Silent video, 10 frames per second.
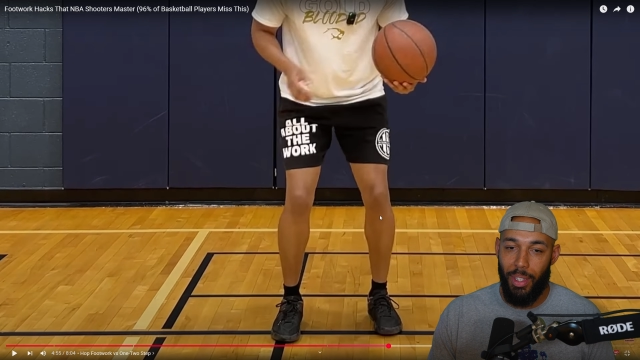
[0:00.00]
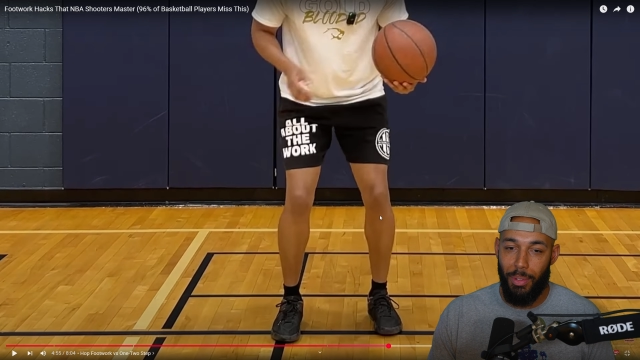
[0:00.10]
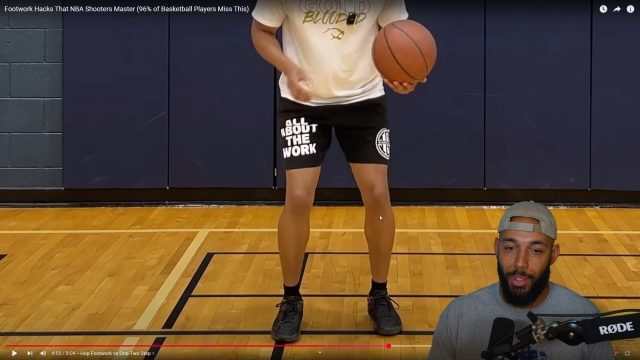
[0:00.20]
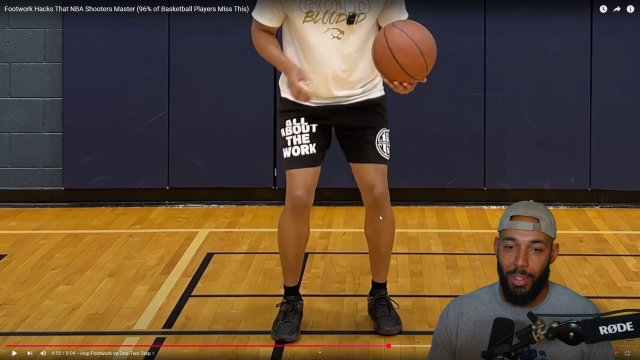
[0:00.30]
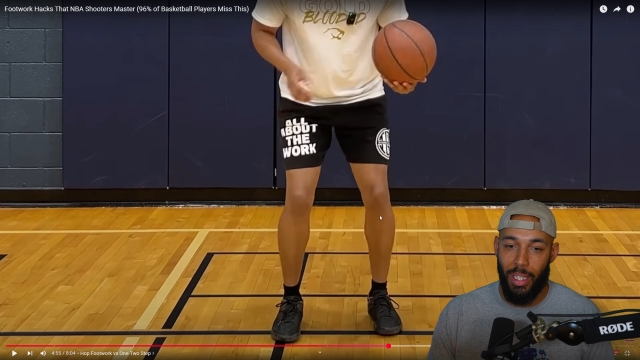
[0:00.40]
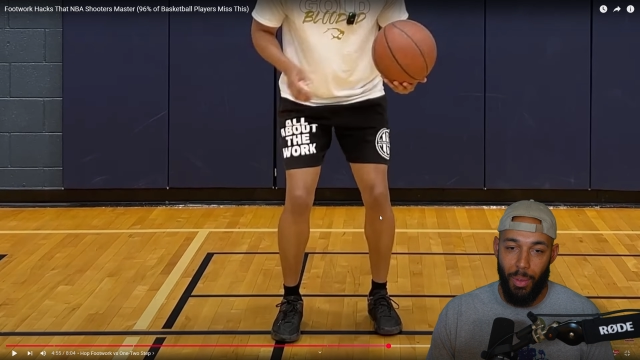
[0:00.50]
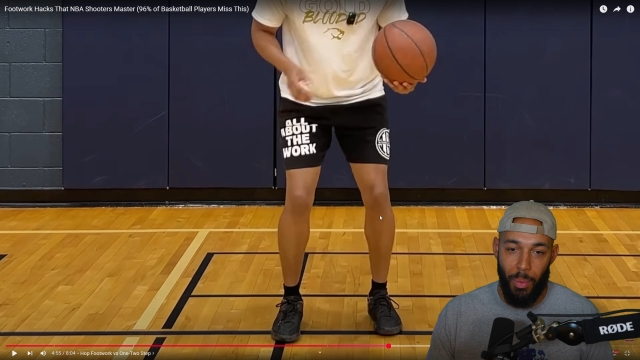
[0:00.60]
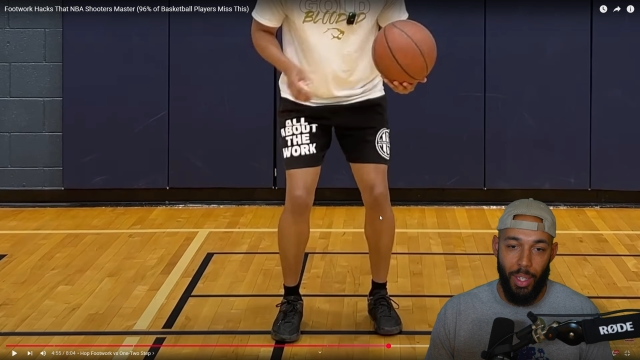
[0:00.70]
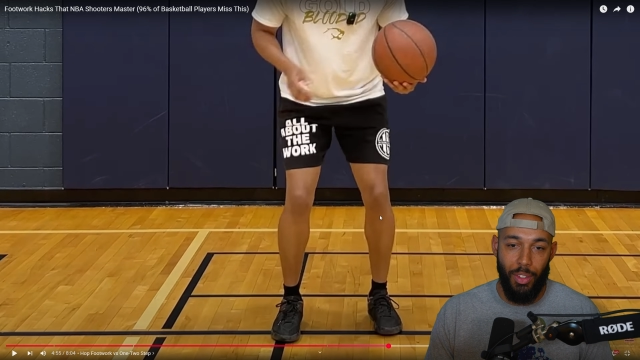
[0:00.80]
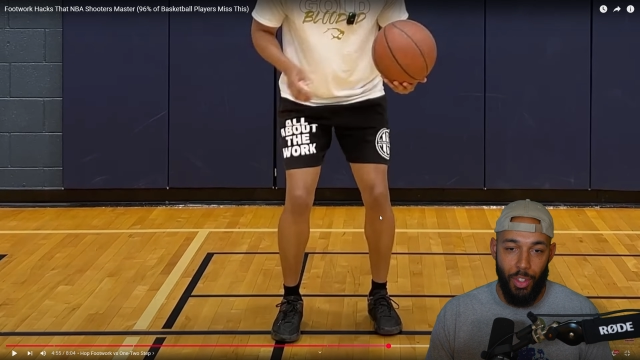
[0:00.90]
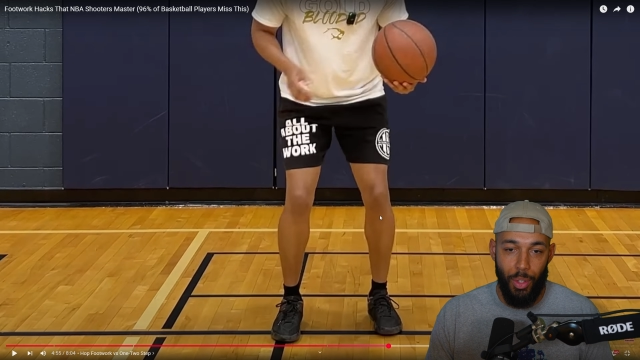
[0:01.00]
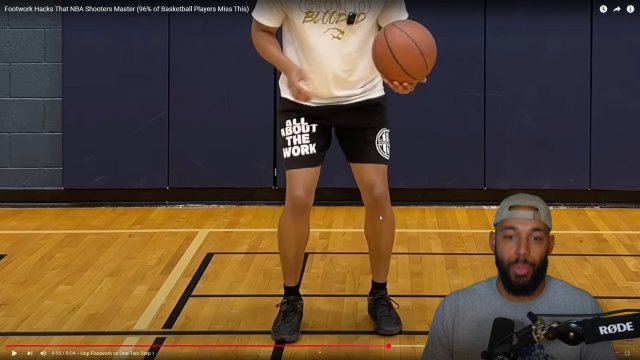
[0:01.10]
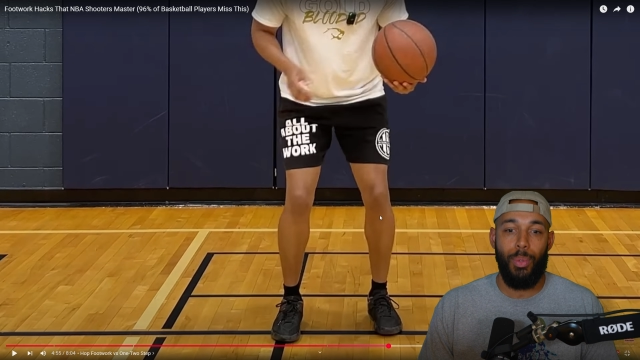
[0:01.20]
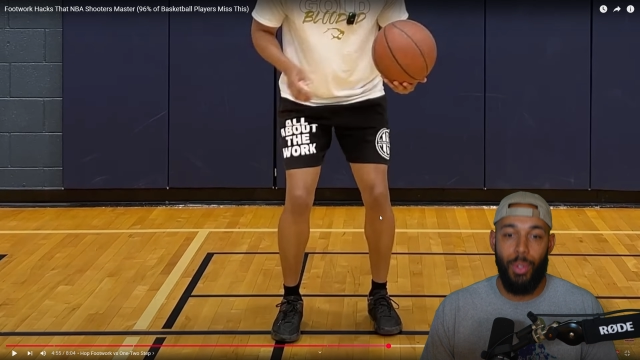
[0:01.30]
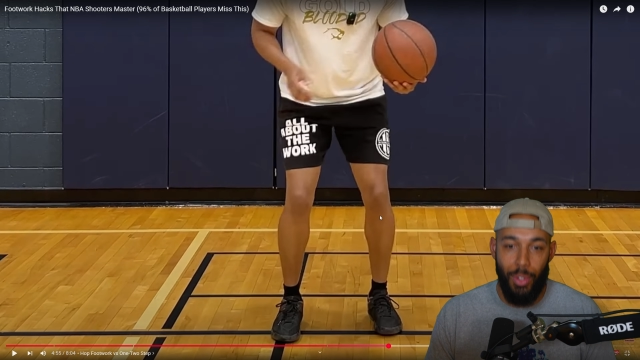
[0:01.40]
He was doing like a
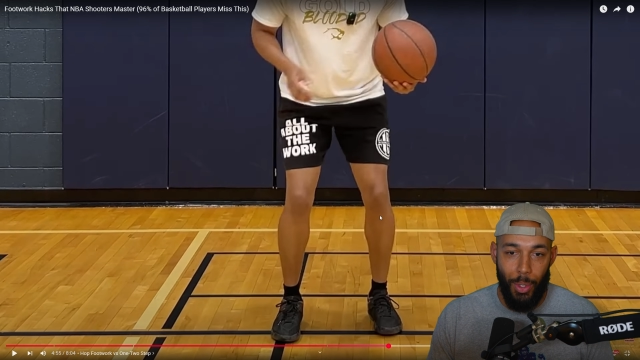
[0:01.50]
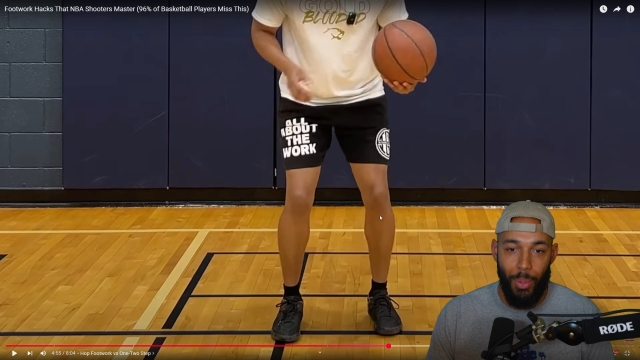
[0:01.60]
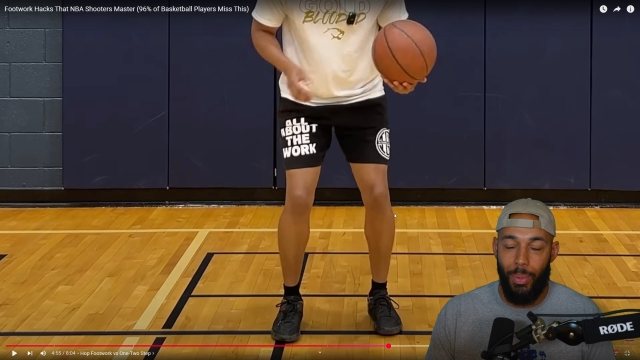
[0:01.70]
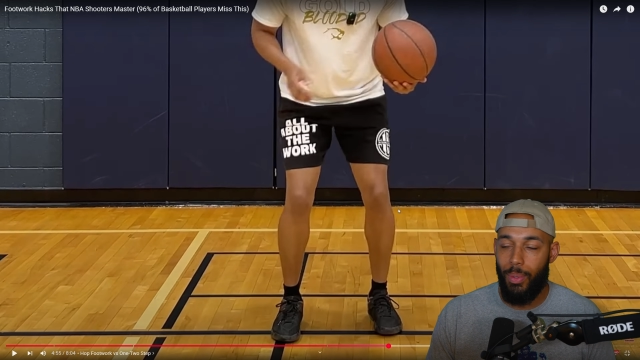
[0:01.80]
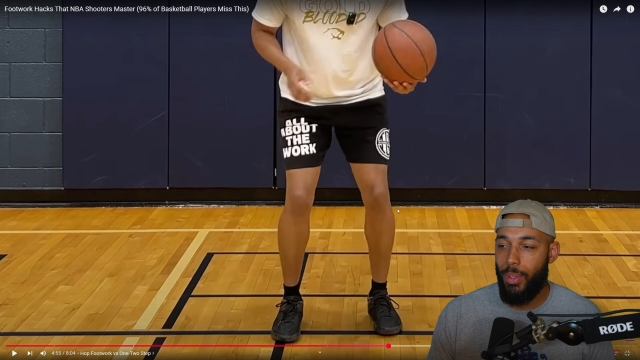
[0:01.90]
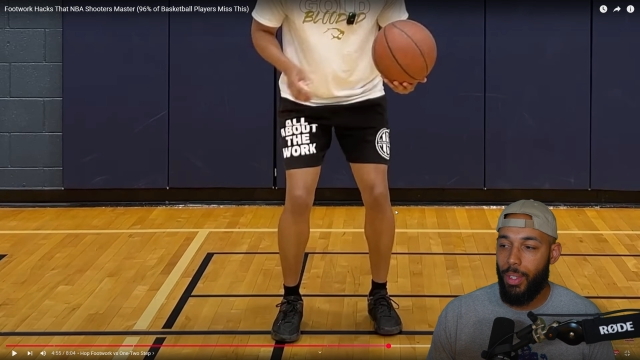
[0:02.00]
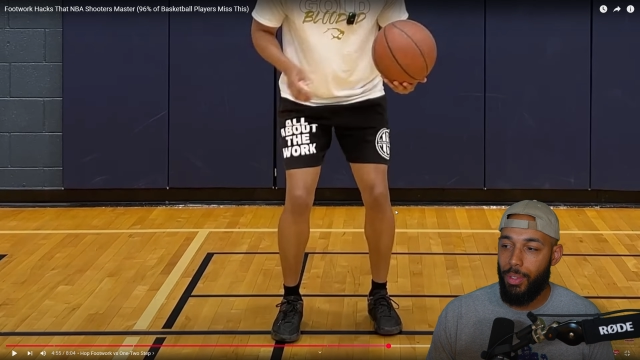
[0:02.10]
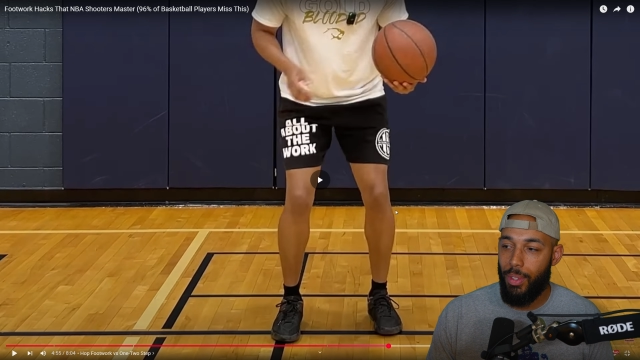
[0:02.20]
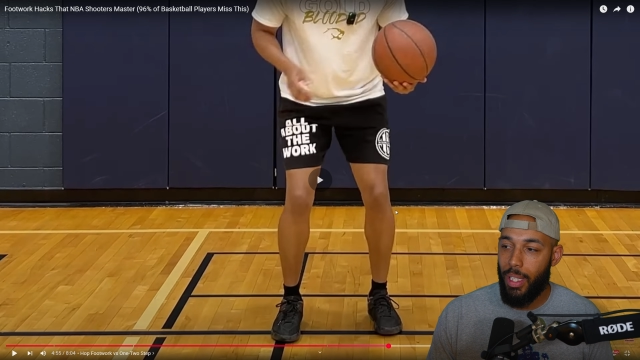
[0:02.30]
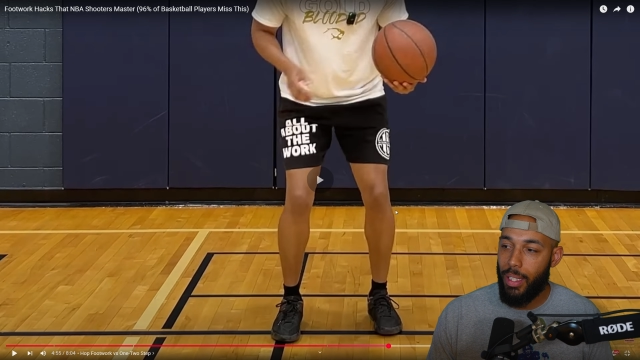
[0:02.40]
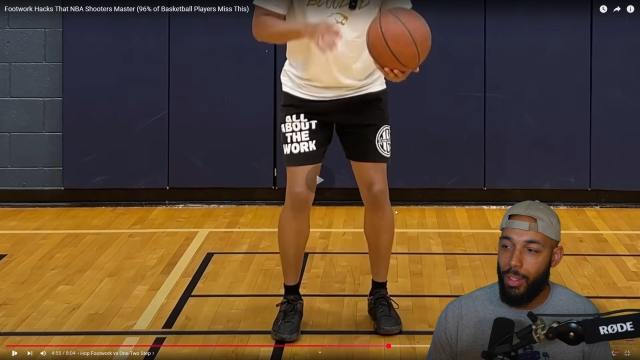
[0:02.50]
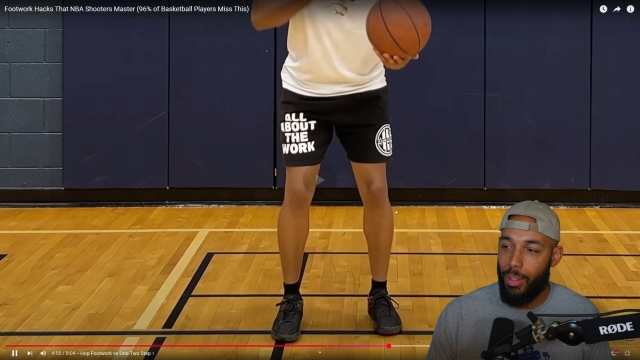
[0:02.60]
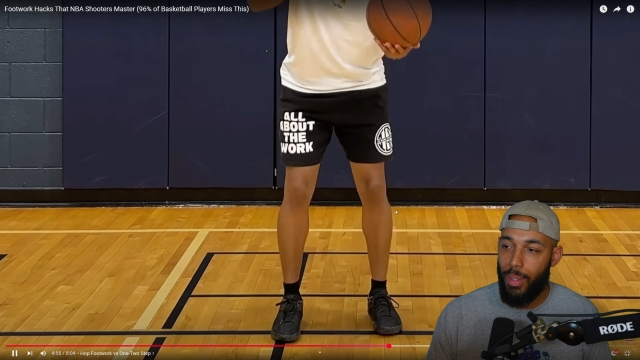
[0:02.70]
1-2-2. He was doing like a little